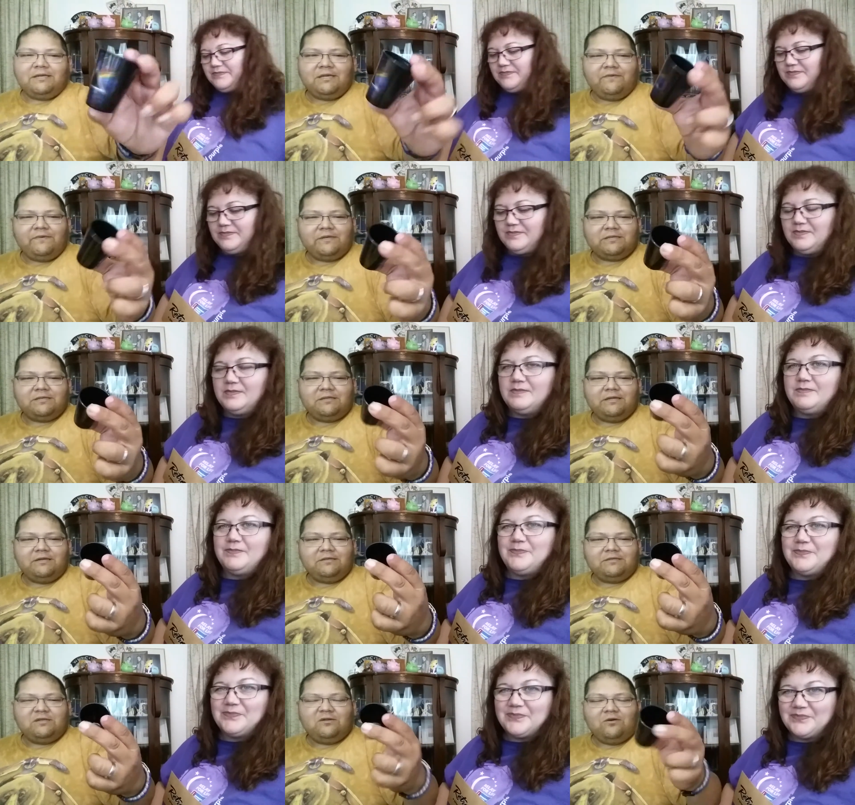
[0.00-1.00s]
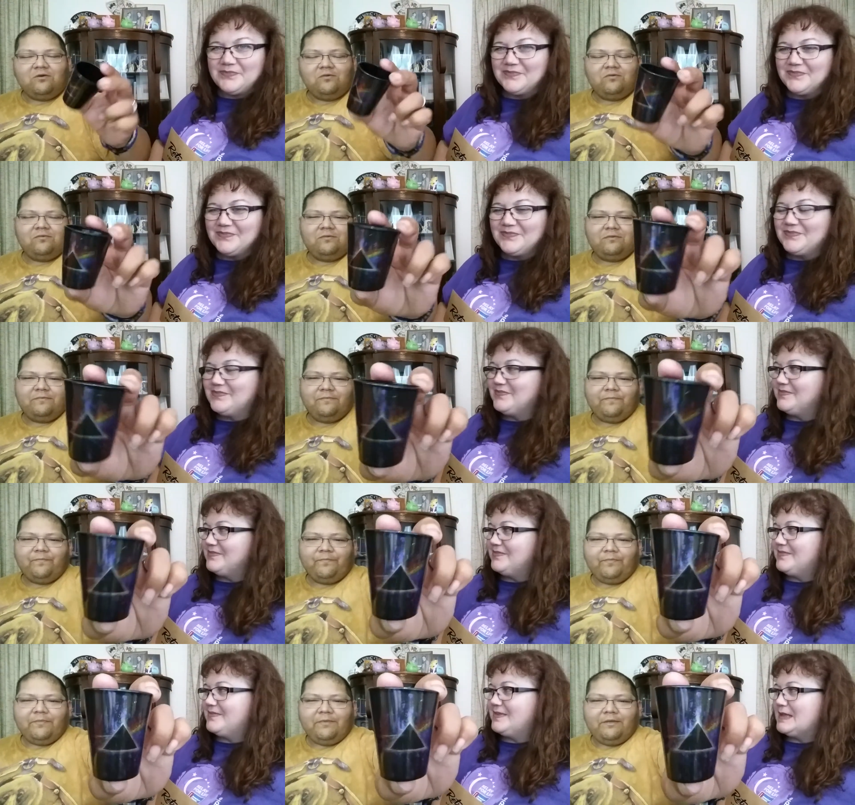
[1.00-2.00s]
Speaker 1: give us. Let us know.
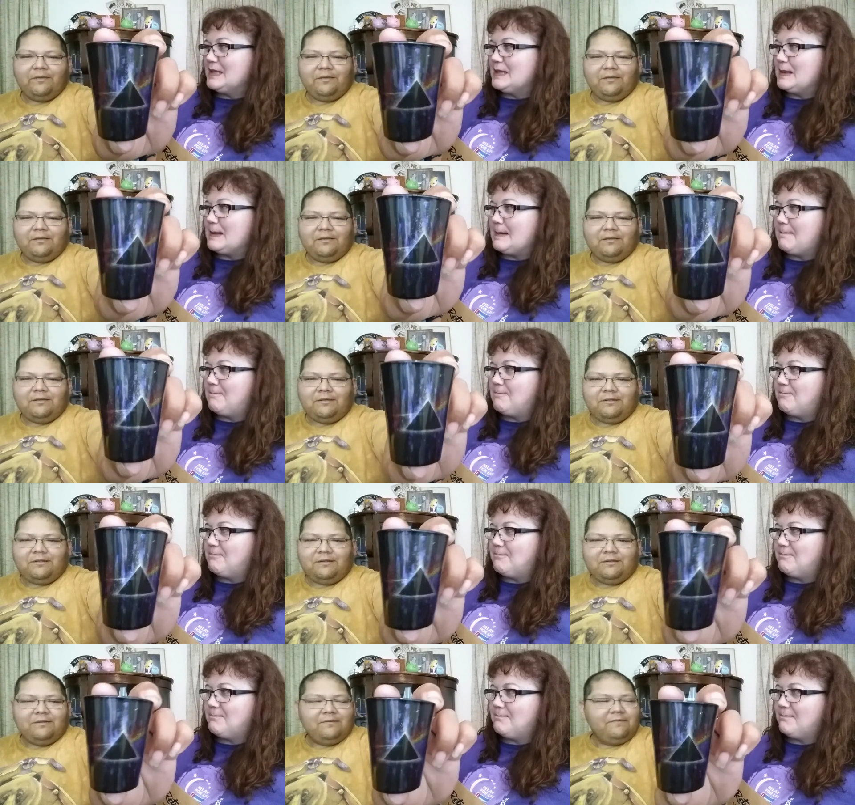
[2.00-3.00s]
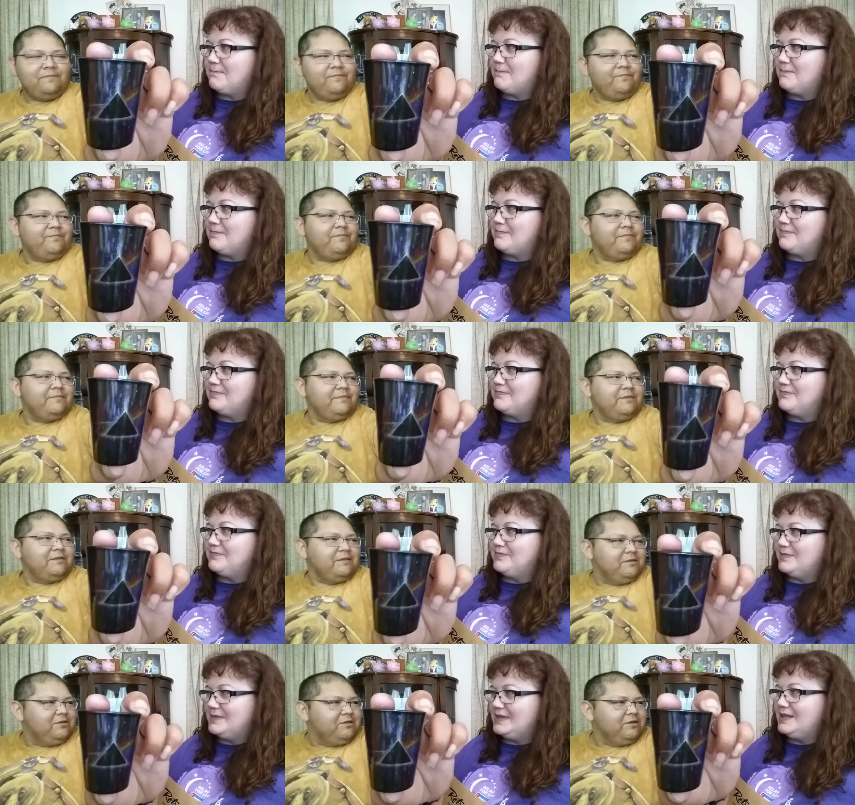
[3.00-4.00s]
Uh,
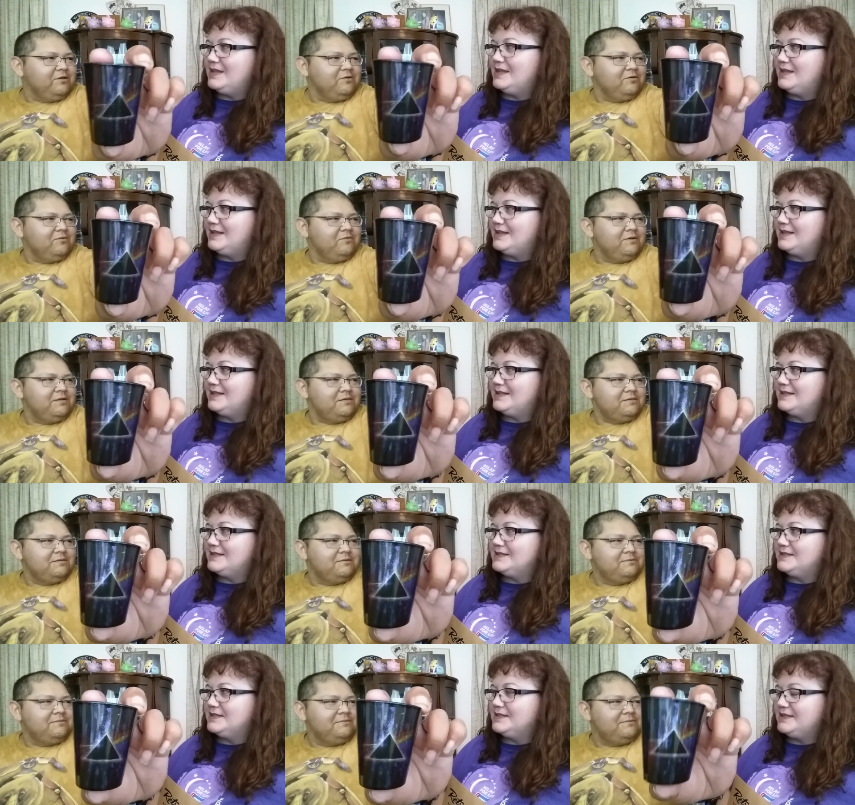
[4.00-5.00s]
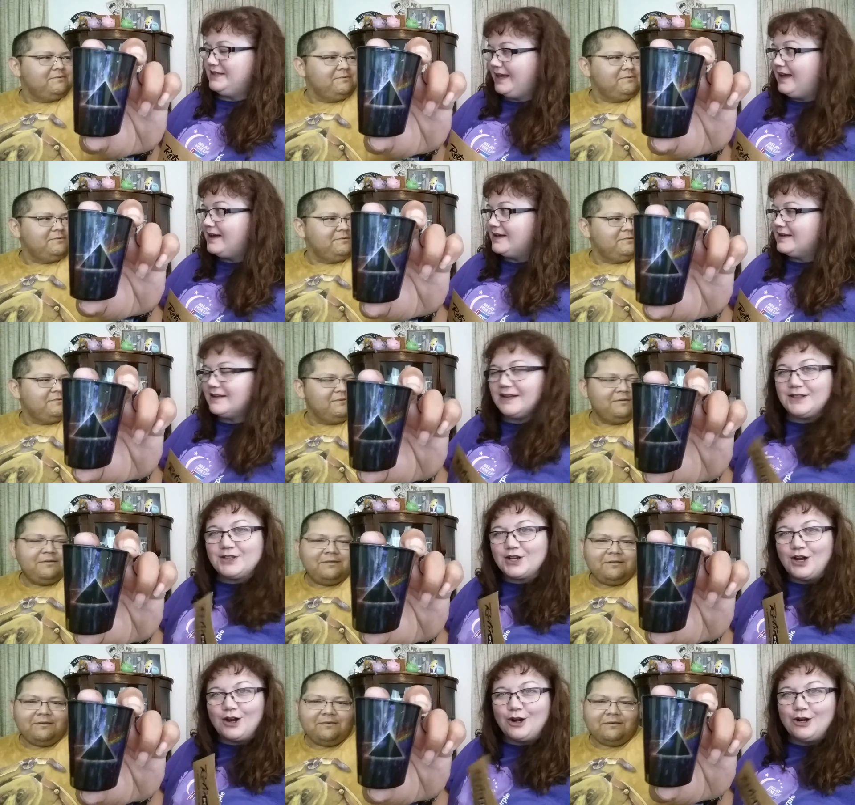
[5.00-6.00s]
do you know who it is?
Speaker 2: Yeah, that's
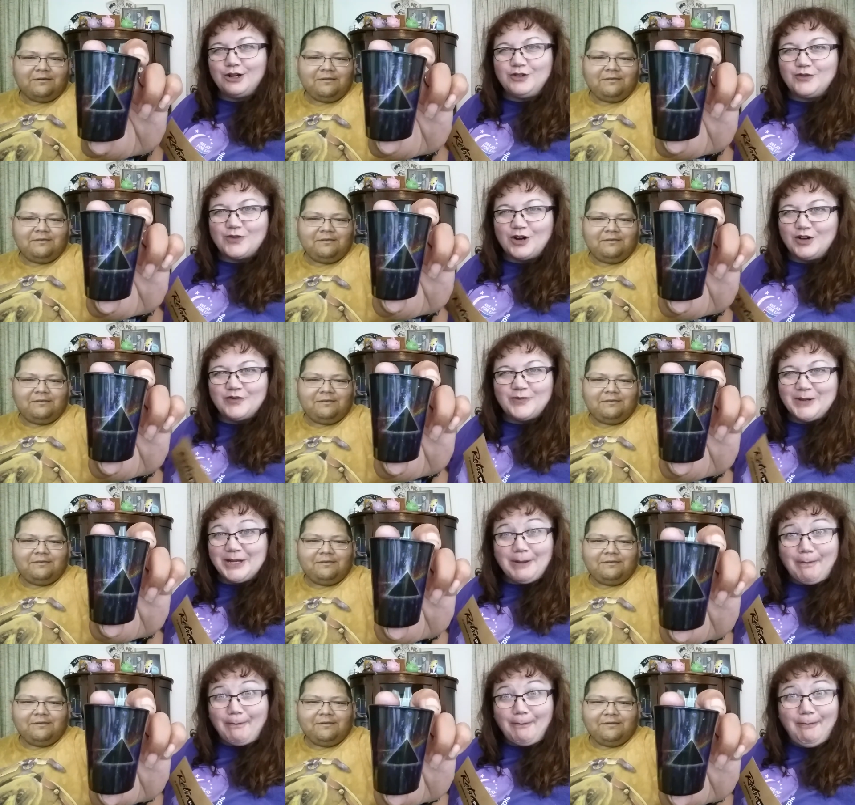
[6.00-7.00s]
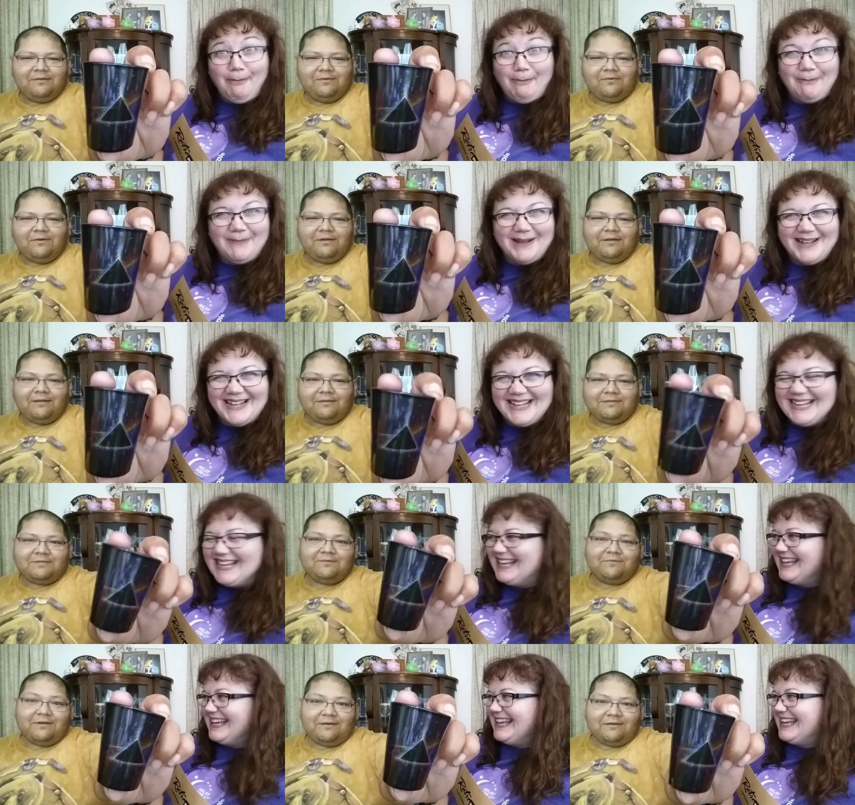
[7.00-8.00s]
the card okay. in front of me.
Speaker 1: Oh yeah,
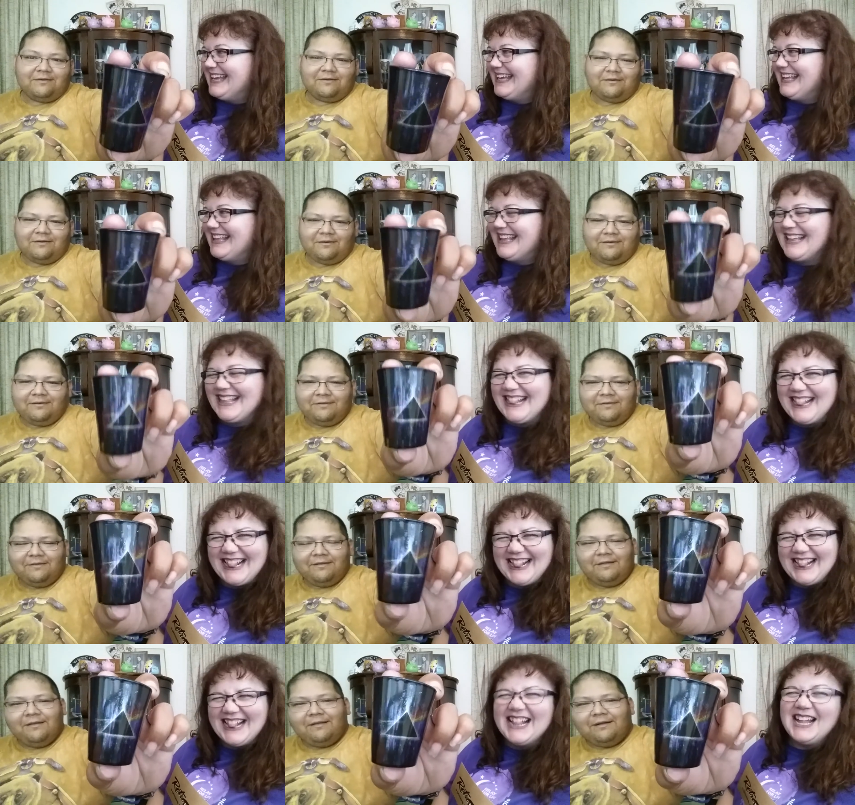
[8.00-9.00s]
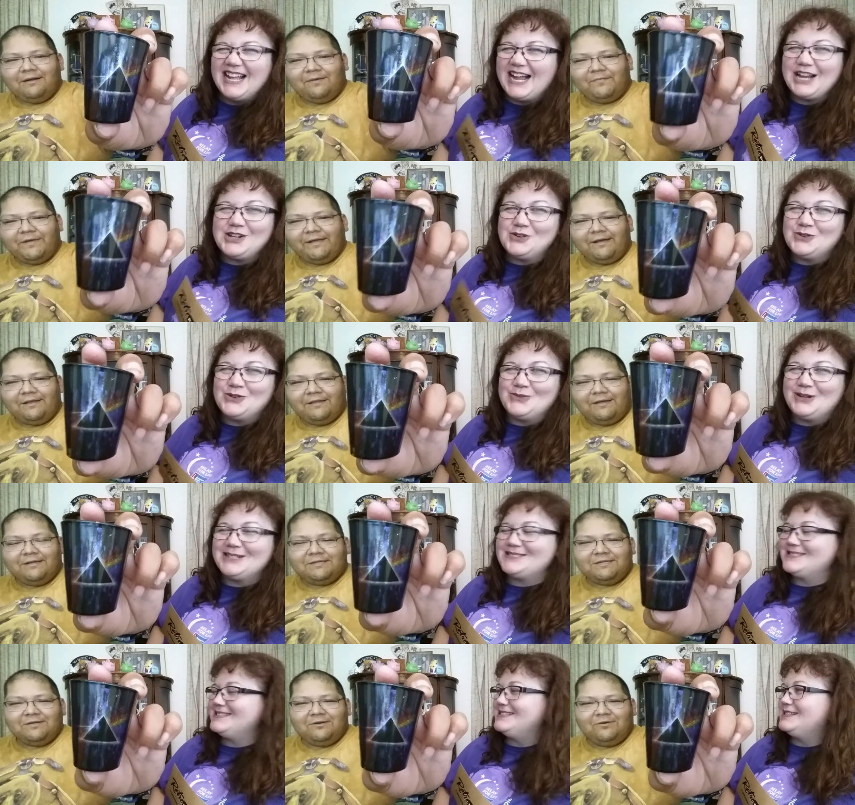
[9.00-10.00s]
she read the card. Uh, but yeah, let
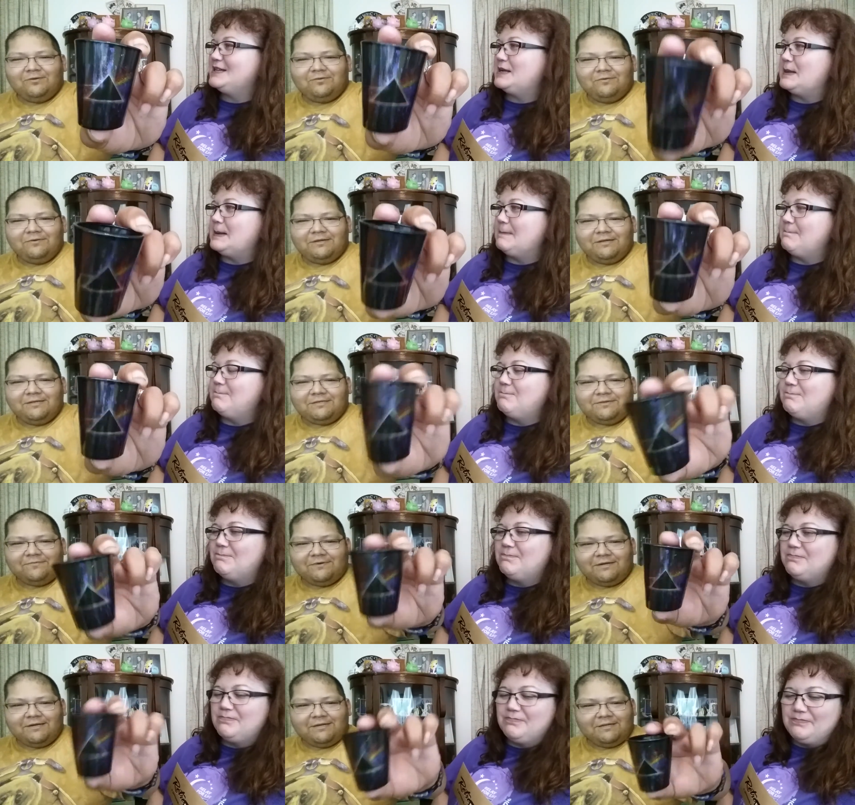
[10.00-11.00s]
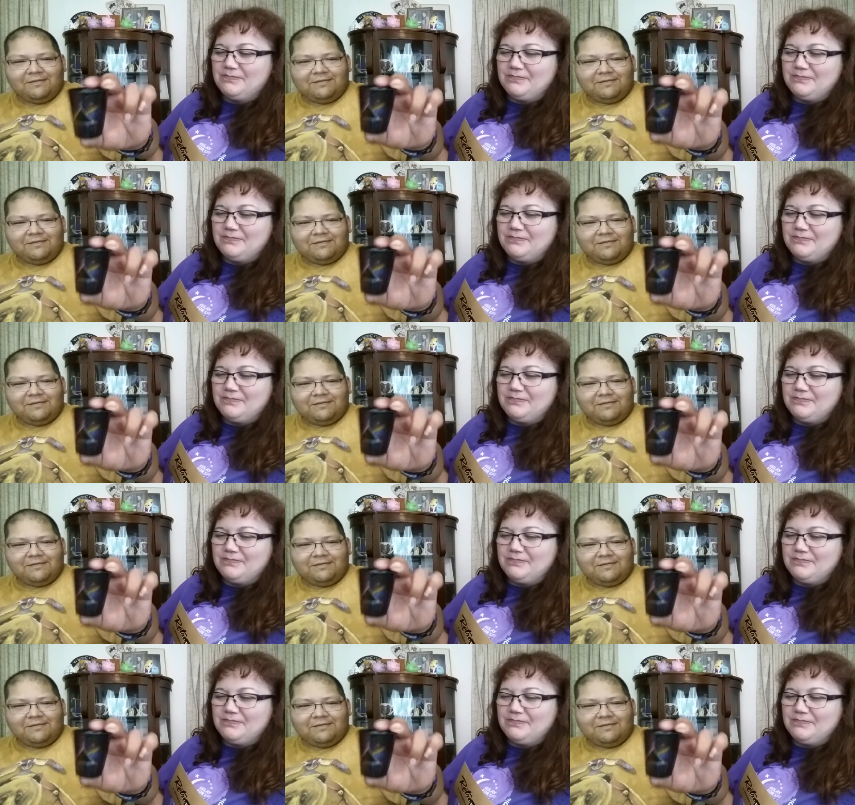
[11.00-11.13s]
us know who it is and what it